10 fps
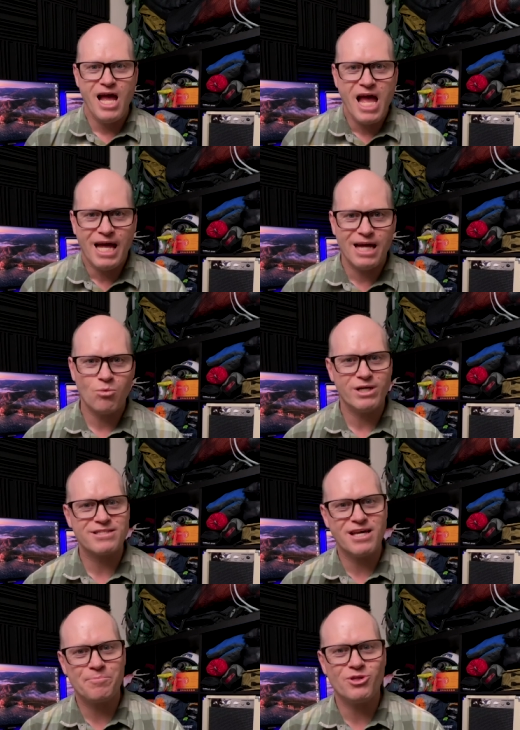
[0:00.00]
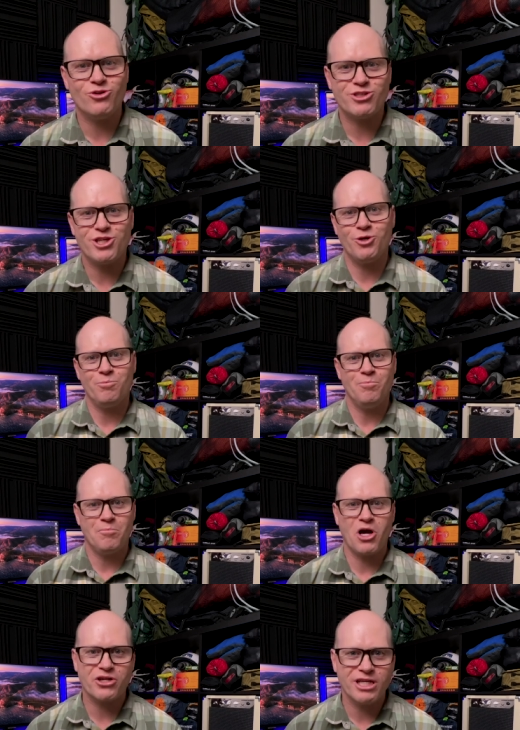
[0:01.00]
Hey, what's up YouTube?
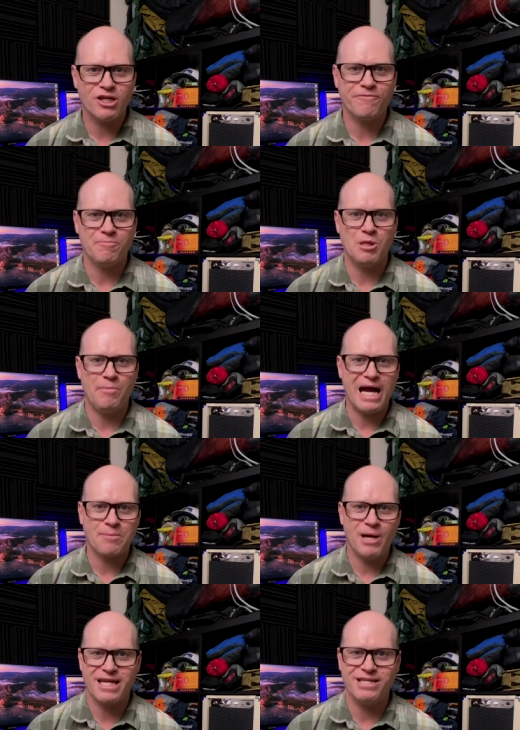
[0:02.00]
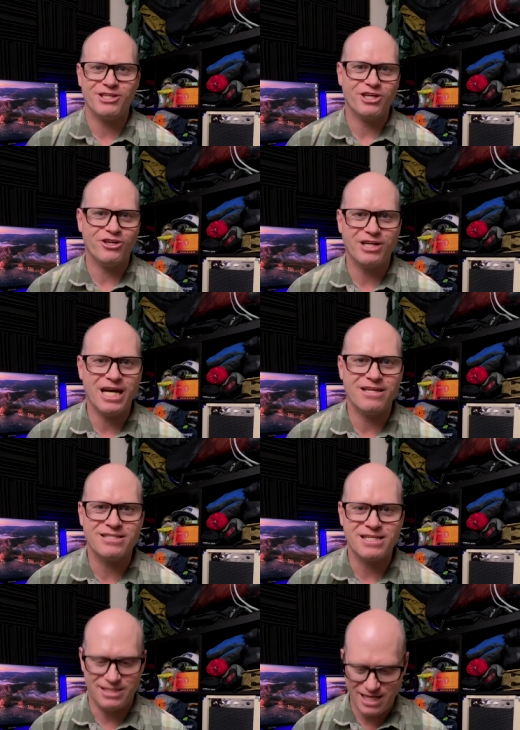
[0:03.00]
Mark here from the Backpacking Gear Net, and
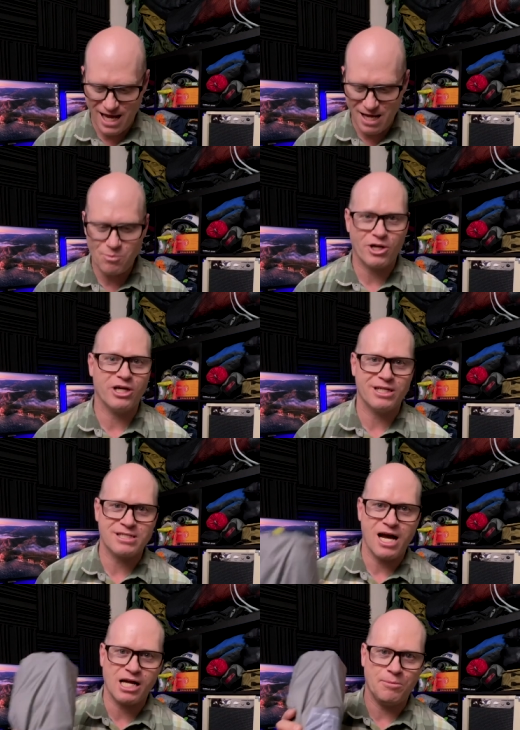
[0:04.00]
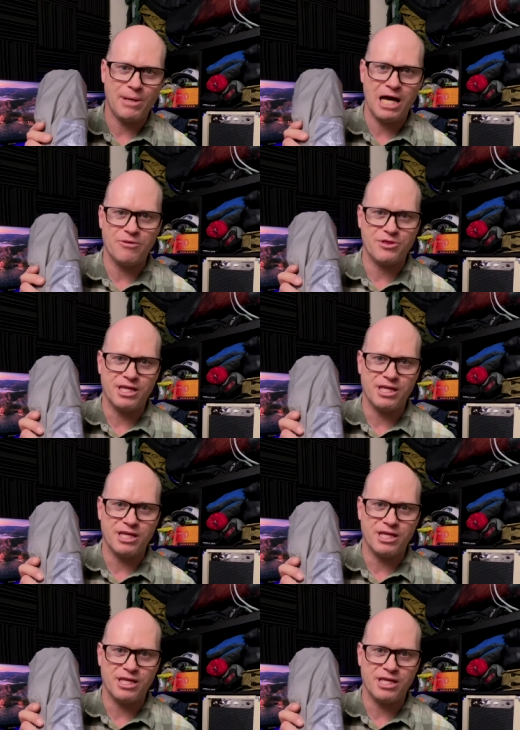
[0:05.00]
today we're going to talk about the